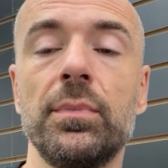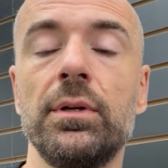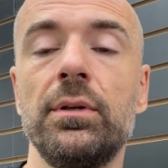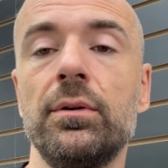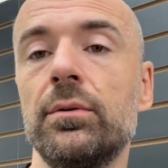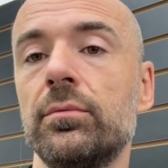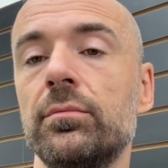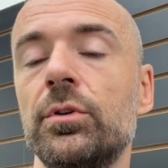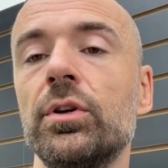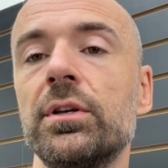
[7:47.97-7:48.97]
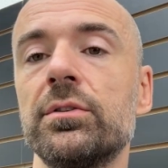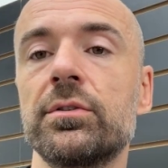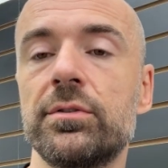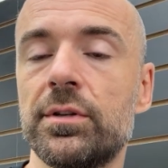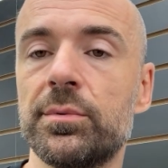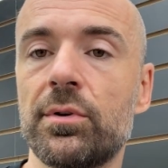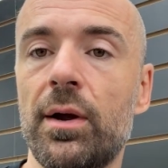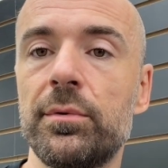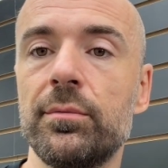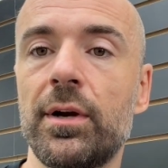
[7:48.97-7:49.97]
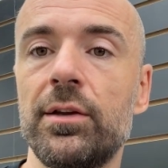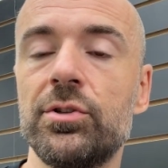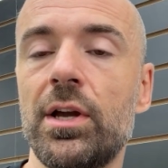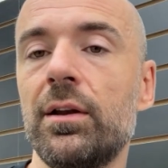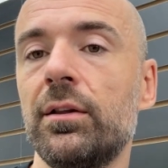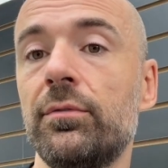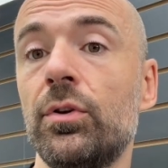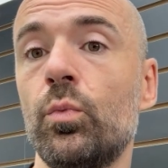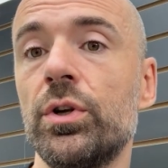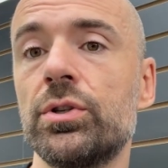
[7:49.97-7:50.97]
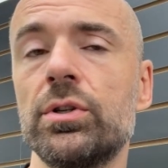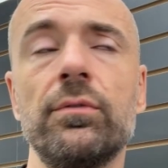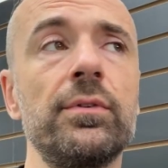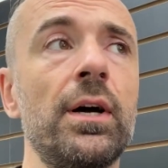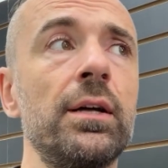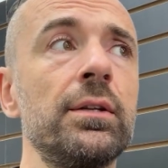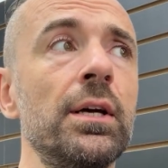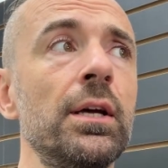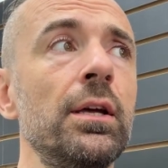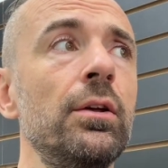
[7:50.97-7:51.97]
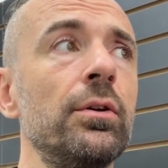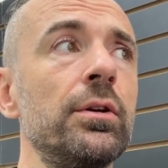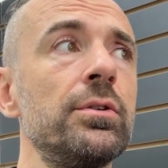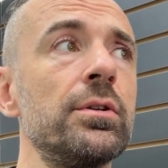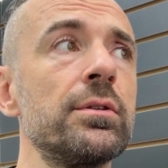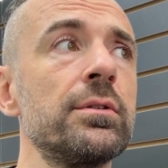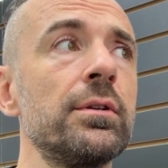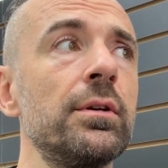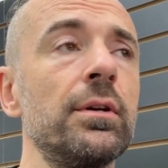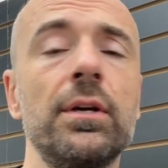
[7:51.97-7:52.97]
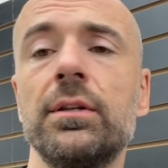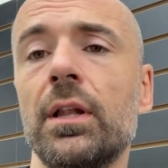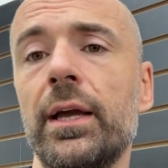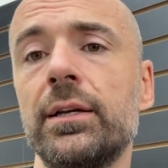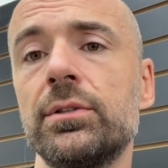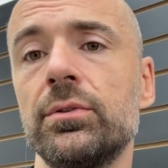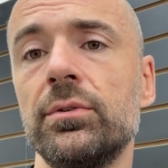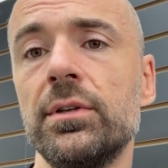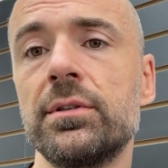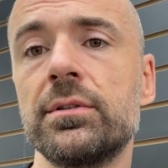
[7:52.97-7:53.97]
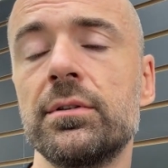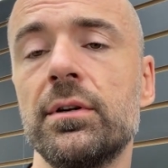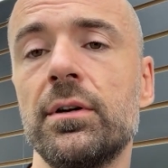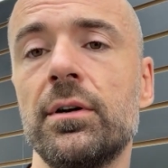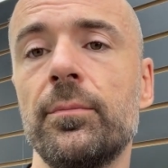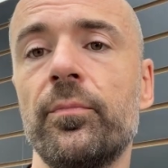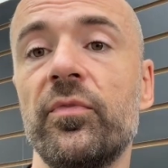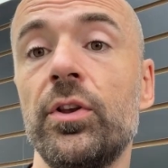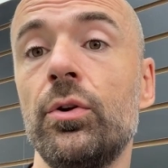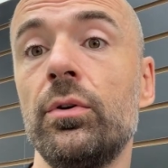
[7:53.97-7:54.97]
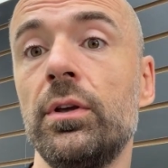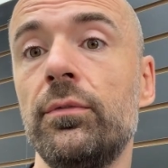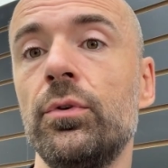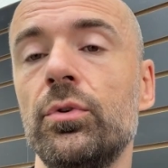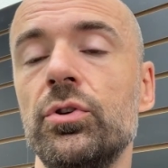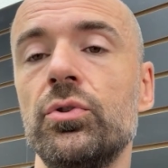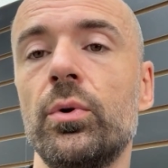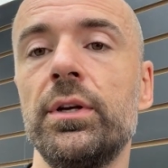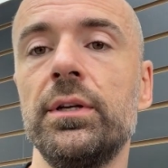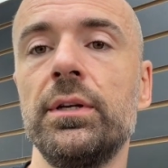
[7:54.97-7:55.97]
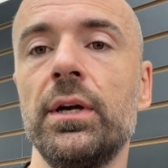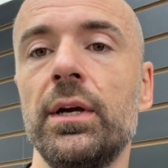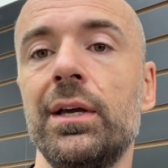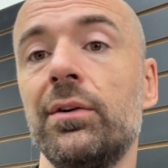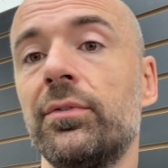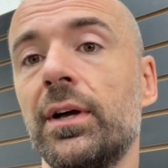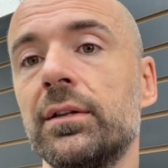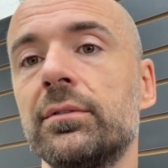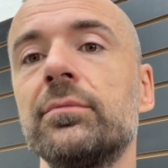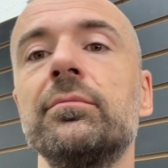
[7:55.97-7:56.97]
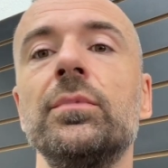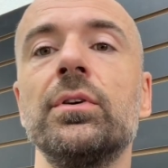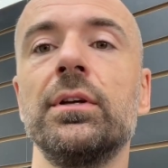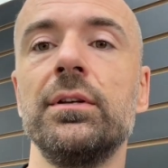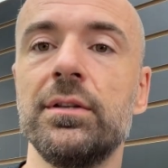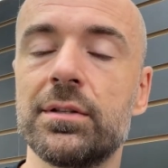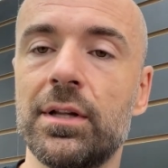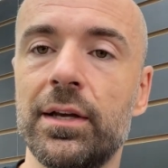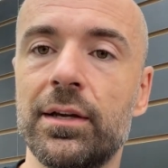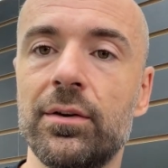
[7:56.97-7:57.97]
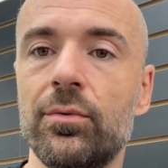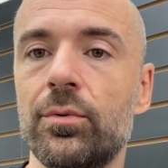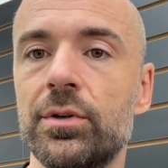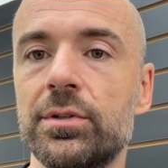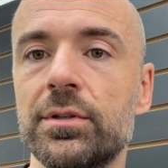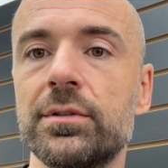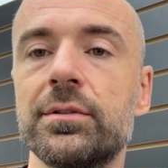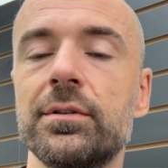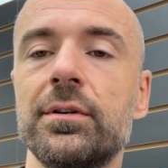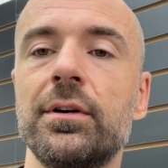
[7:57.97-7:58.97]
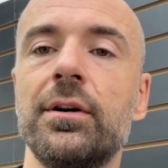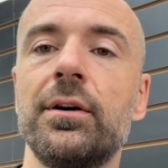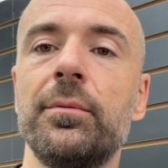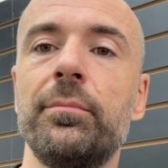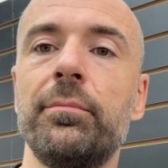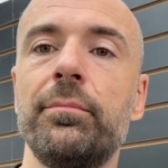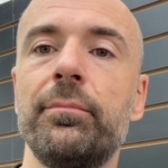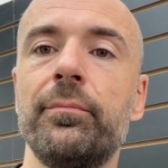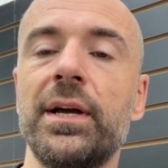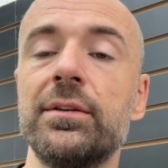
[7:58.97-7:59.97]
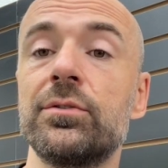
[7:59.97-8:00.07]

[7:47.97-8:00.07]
You know, you can subscribe to my channel if you wish. If not, you can just hit like to this video if you enjoyed it. If not, you can dislike it or just pass